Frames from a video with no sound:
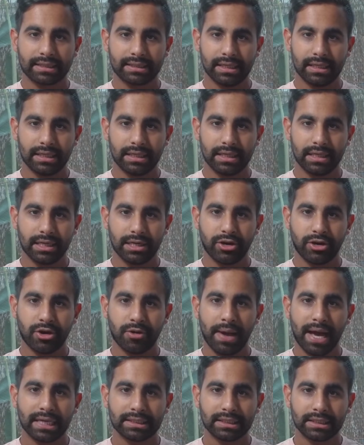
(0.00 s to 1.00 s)
in your
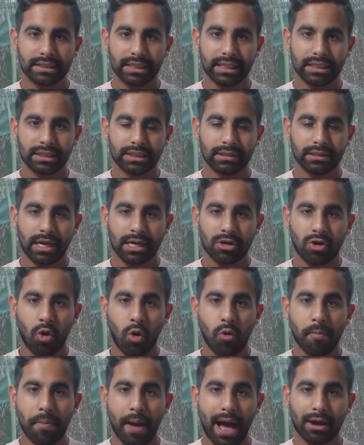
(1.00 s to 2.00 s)
imagination and go
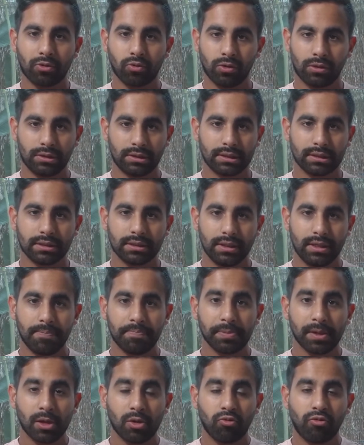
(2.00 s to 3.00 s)
backwards.
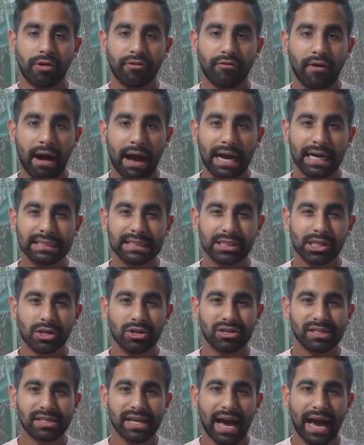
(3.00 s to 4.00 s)
Revise
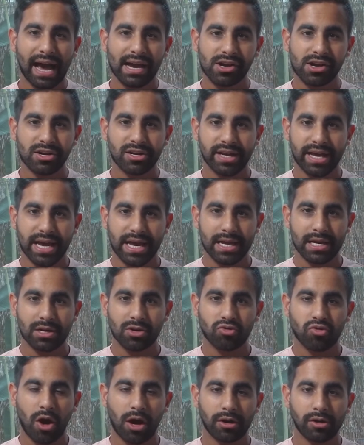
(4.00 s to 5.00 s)
your entire day
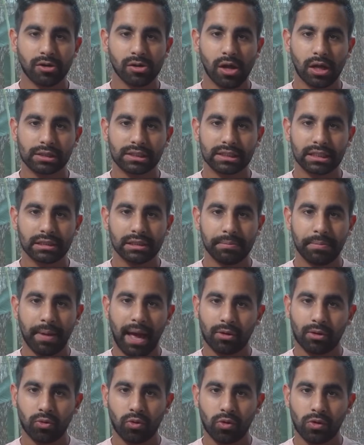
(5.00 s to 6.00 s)
chronologically
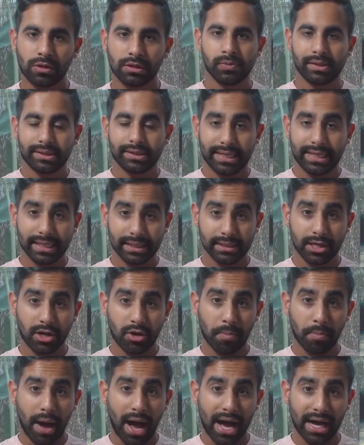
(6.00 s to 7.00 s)
backwards till
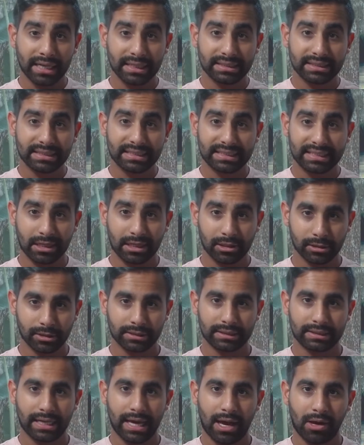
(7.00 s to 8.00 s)
your mind
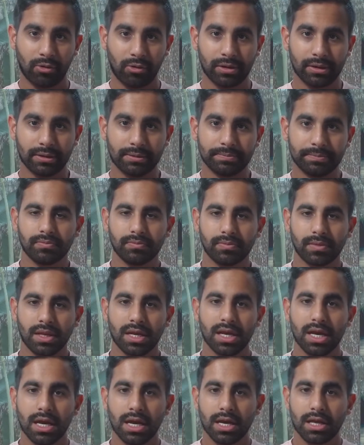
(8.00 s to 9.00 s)
settles down.
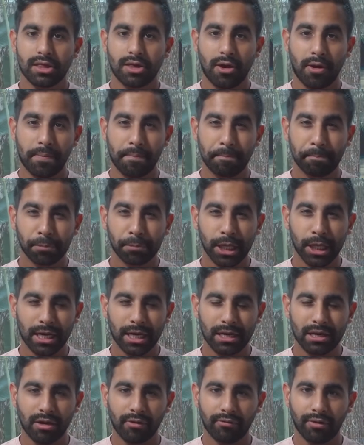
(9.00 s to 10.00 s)
There are plenty of
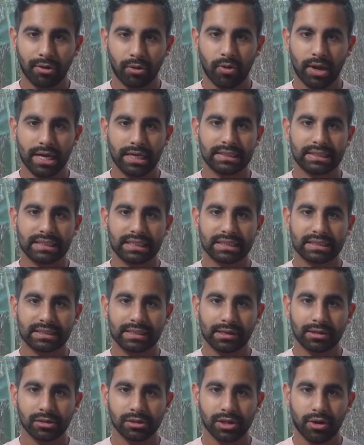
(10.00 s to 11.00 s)
other ways to
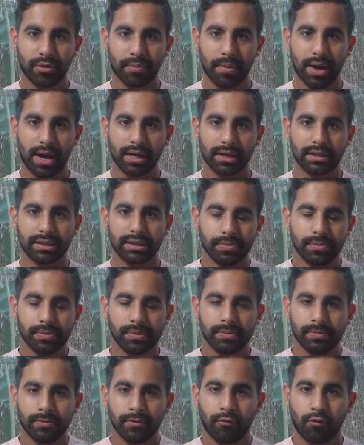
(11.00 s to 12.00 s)
settle your mind.
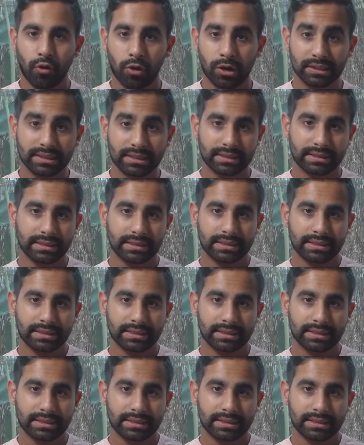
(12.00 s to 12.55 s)
For instance, in